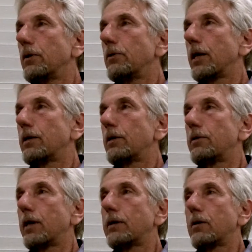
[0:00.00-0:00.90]
then,
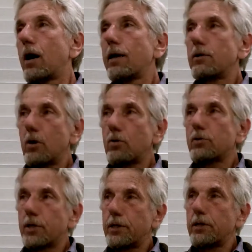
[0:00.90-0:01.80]
then God
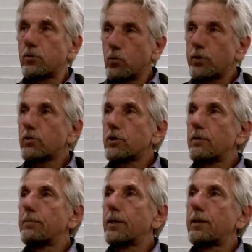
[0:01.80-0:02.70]
knows in His
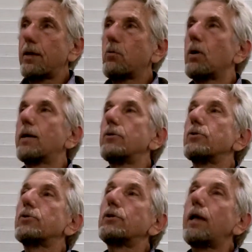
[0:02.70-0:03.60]
wisdom that they will
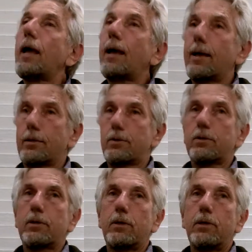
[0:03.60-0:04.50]
understand.
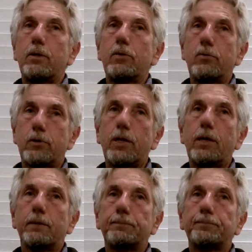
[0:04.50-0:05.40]
You see?
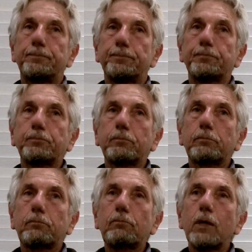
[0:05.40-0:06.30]

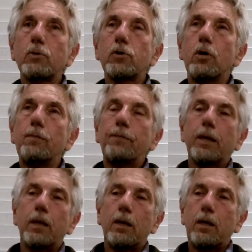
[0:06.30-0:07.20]
So,
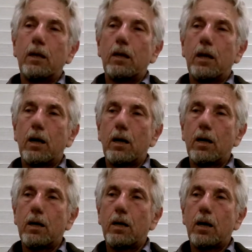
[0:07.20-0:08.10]
uh,
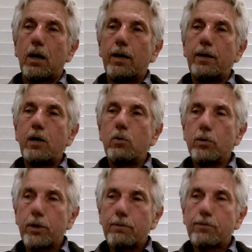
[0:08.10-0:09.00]
uh and He will
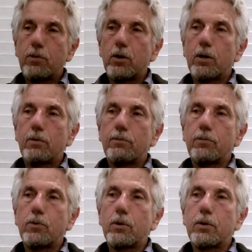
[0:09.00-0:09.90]
therefore
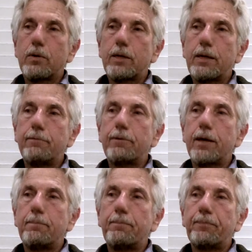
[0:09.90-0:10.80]
forgive
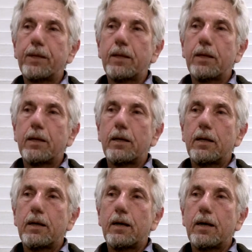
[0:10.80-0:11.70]
them.
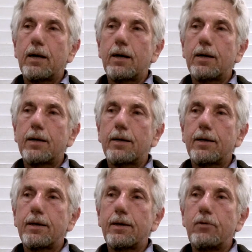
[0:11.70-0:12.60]
Uh,
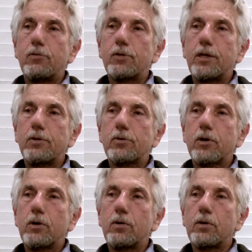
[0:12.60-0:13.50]
you see,
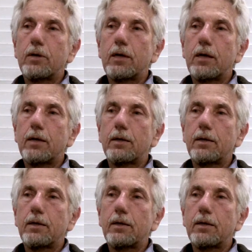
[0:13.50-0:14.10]
so, uh,